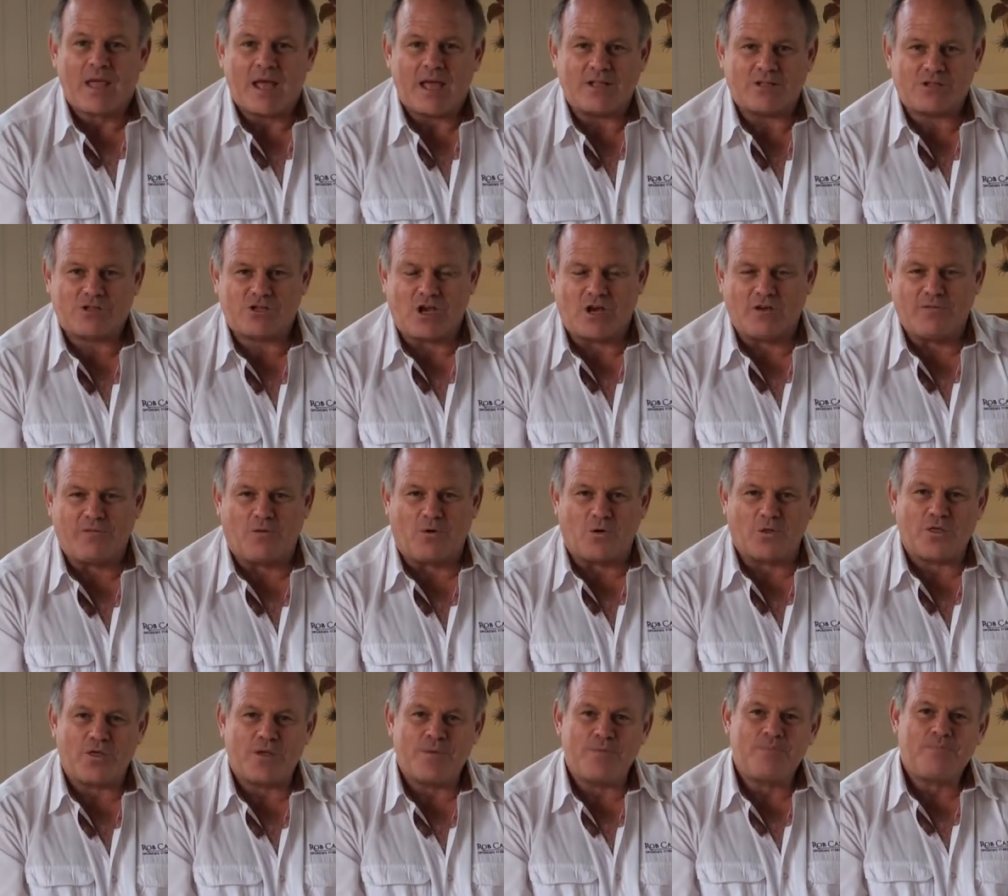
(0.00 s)
and so
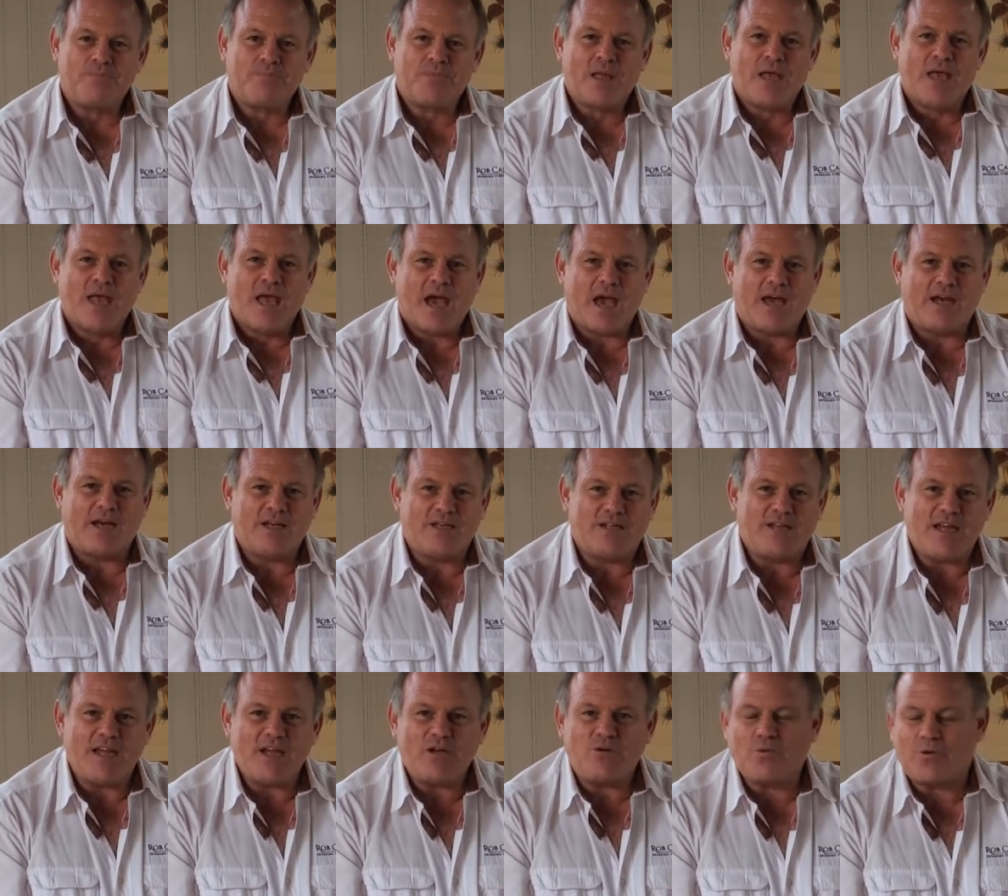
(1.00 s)
forth. And
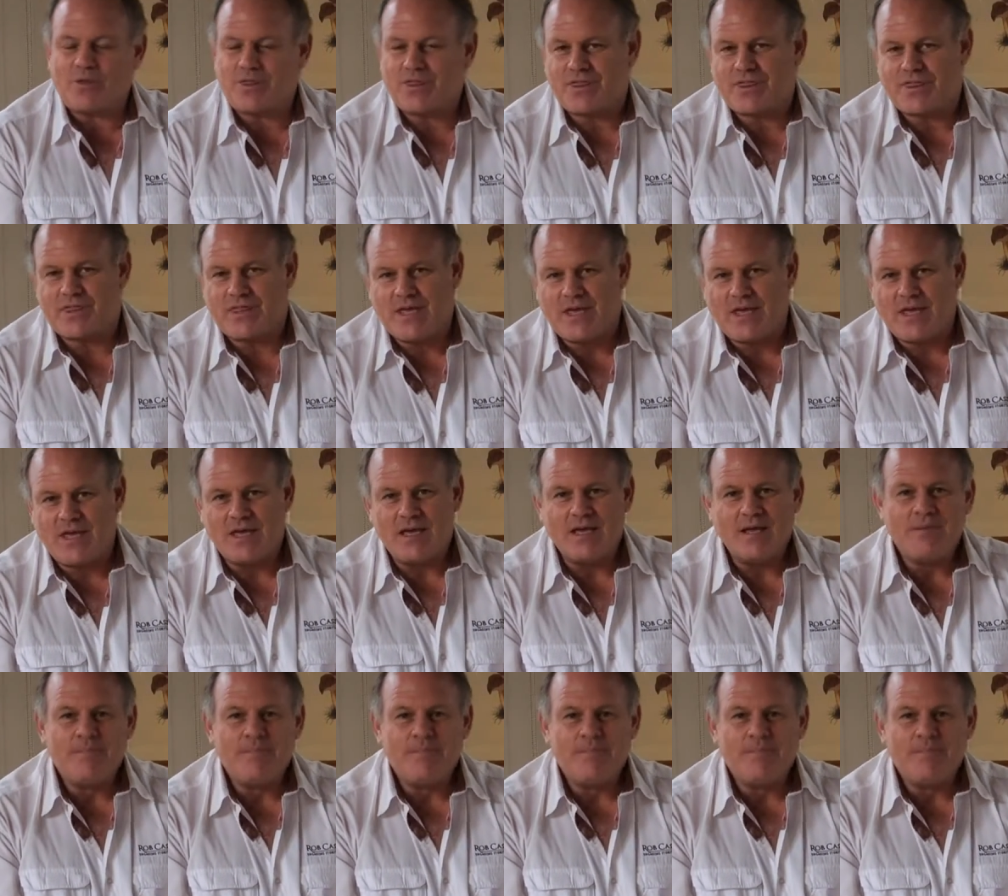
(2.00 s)
indeed, with the